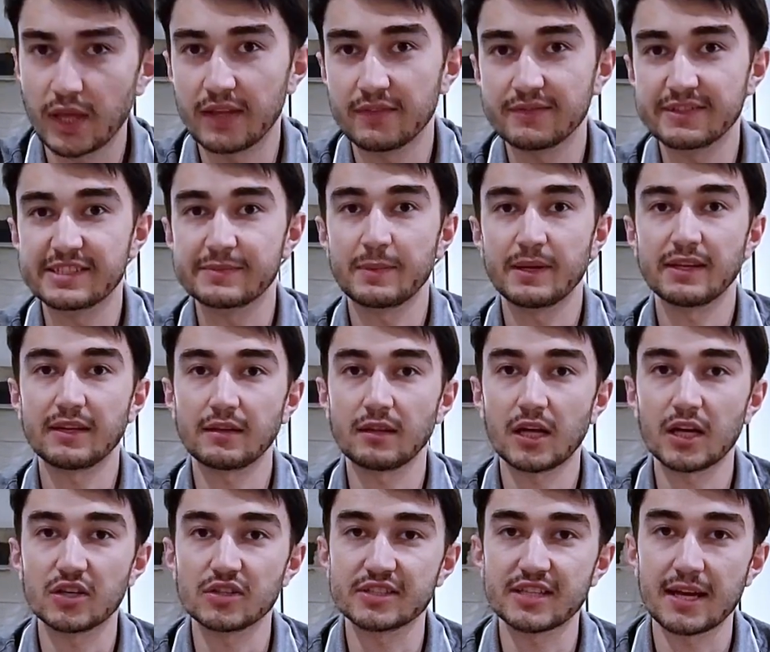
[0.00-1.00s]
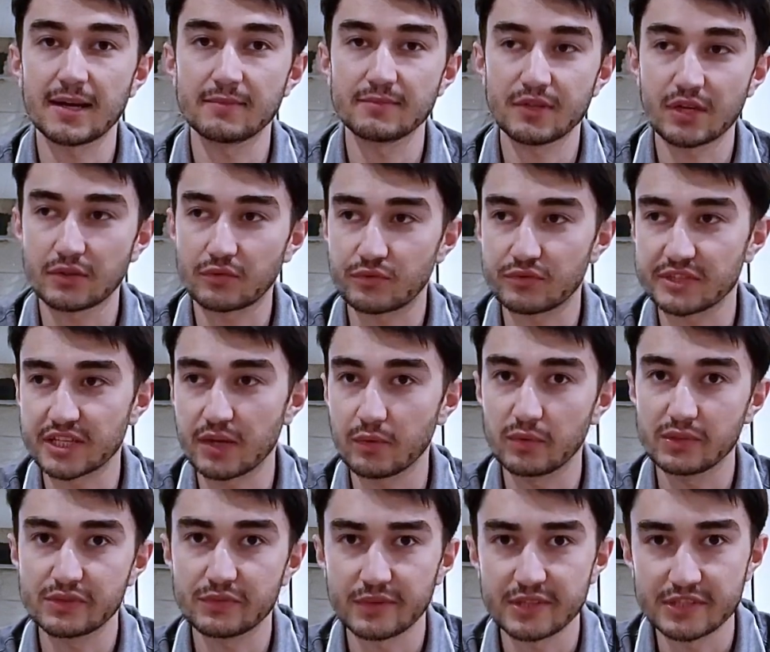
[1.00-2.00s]
and we spend a lot of time to understand
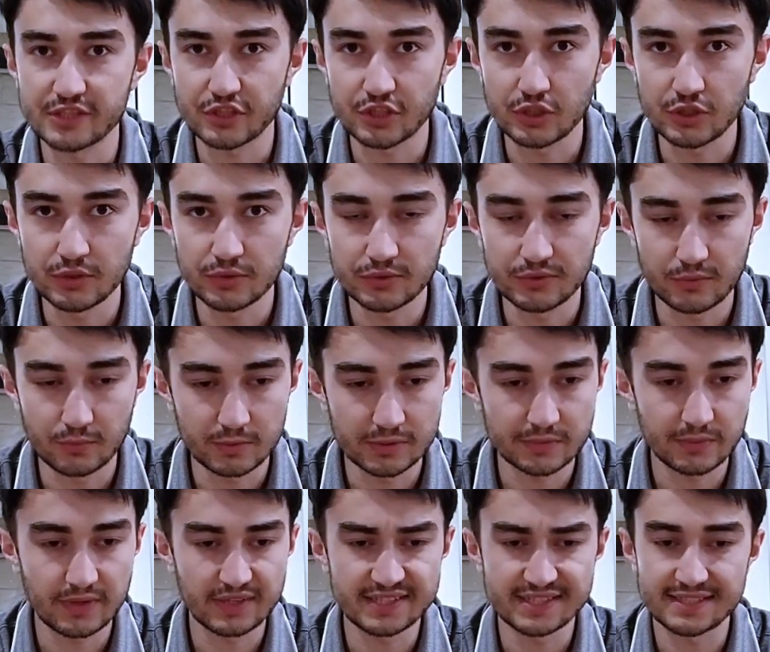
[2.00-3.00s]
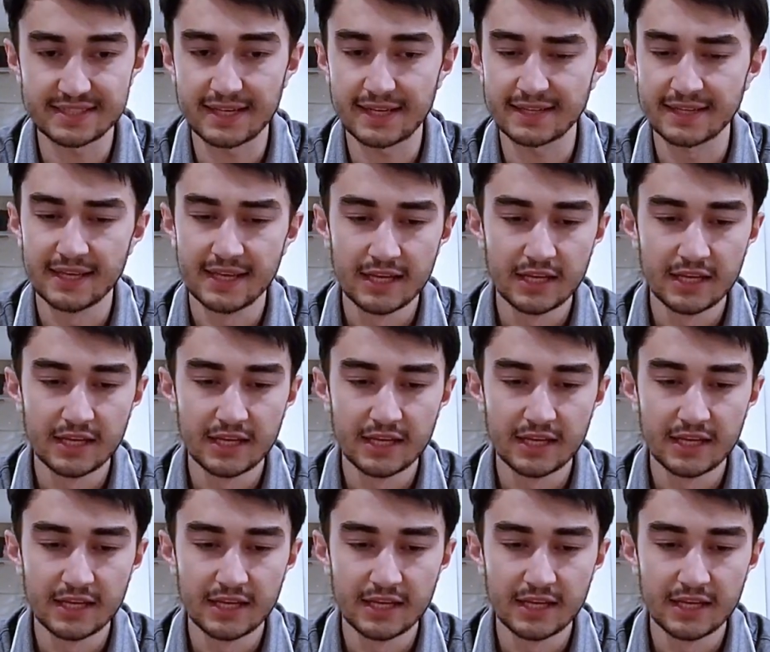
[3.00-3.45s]
which one is good, which one is not.